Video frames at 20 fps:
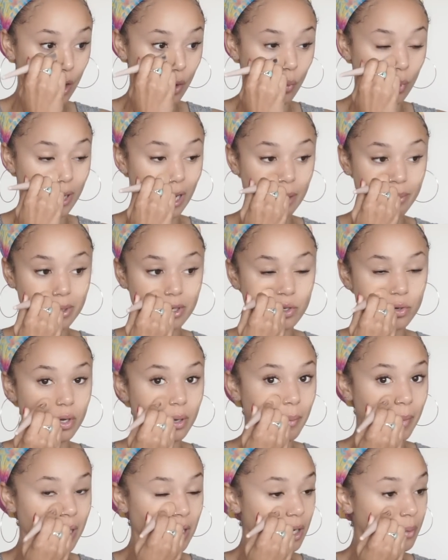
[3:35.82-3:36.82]
When I've been
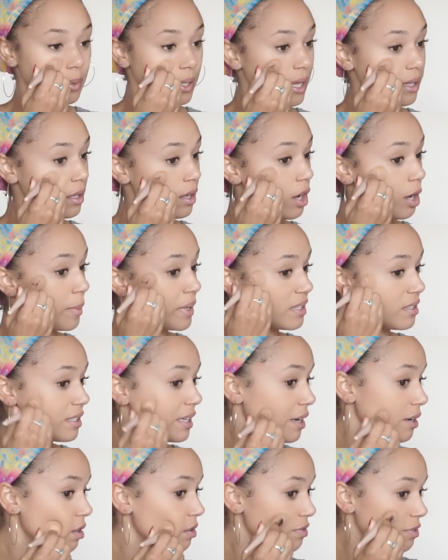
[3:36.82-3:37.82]
doing makeup lately on
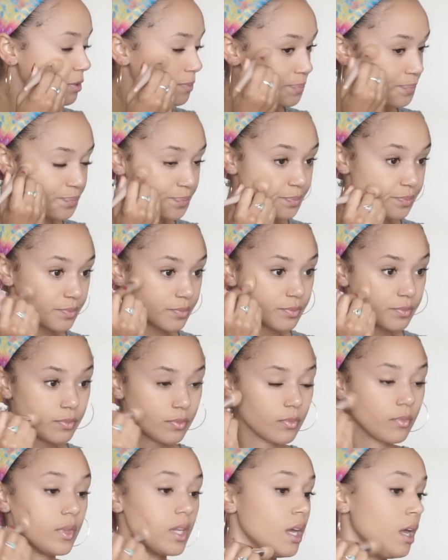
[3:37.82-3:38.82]
myself,
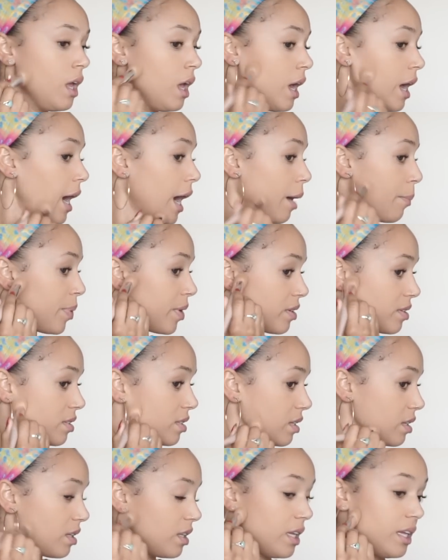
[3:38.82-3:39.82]
I
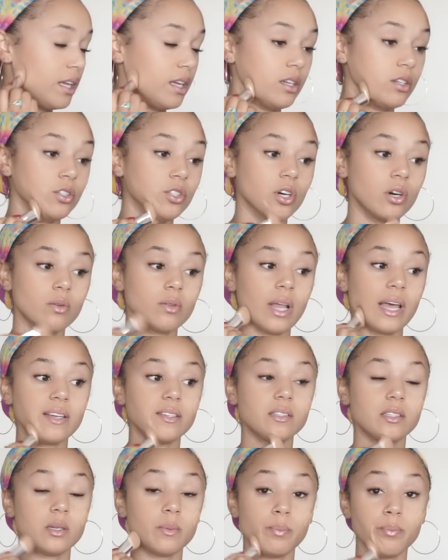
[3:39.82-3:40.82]
personally don't
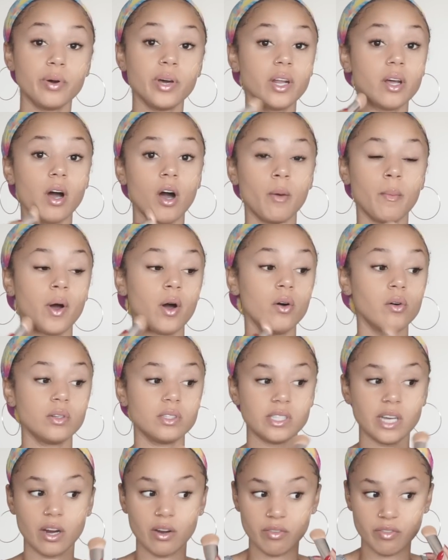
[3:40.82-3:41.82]
like to put it on my whole
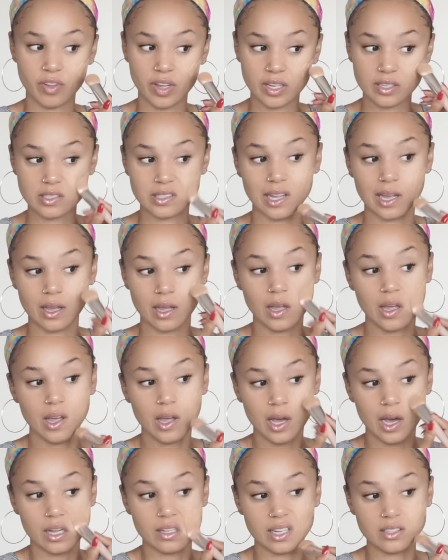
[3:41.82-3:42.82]
entire face. Like,
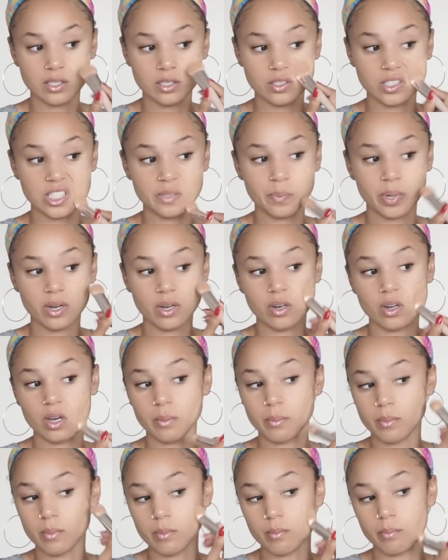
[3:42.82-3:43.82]
I like to just put it
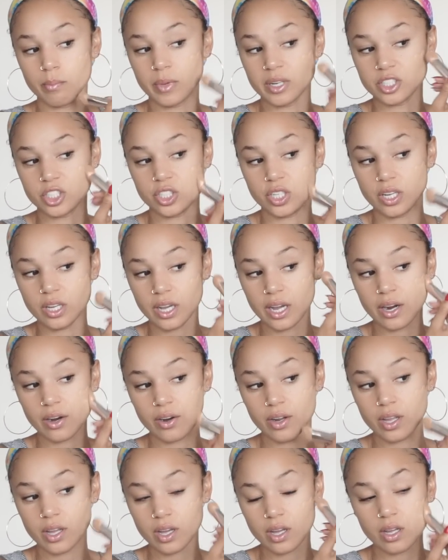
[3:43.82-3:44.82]
on my cheek
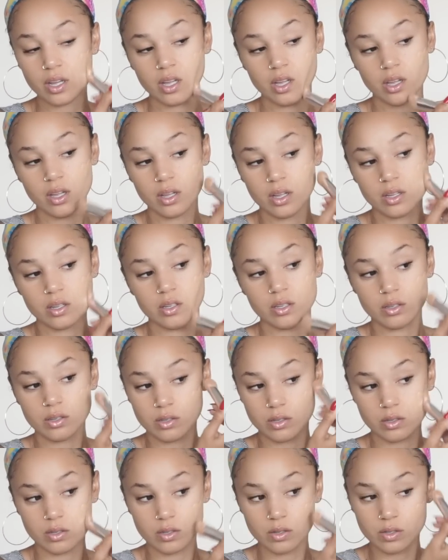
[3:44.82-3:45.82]
area
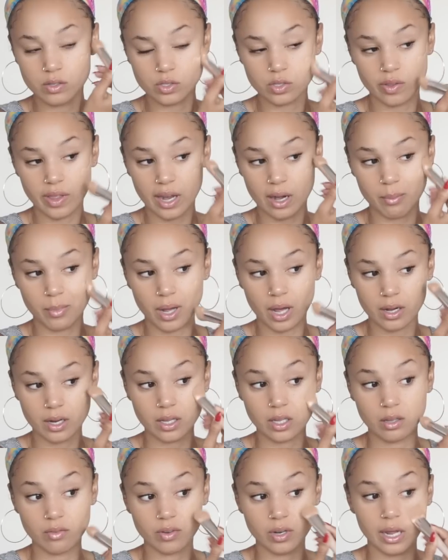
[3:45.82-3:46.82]
so that I'm
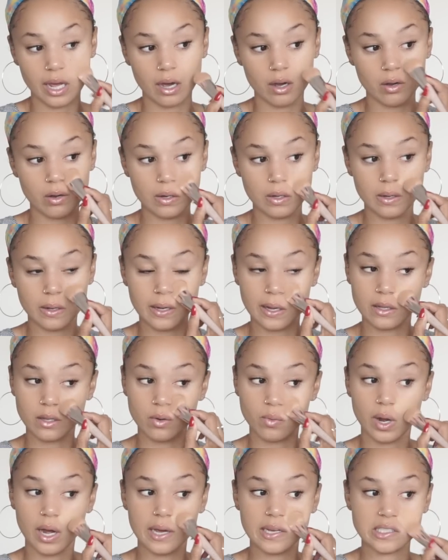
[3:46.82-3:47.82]
kind of evened out
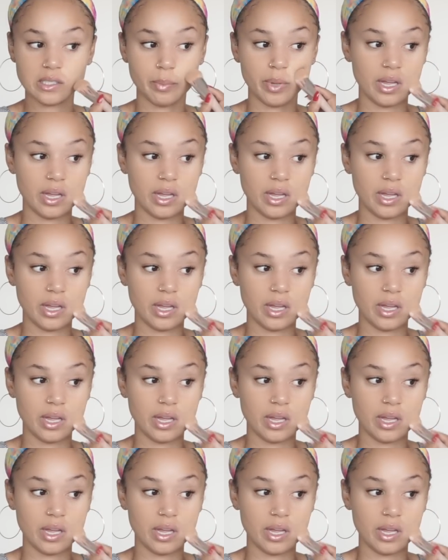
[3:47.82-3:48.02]
color-wise.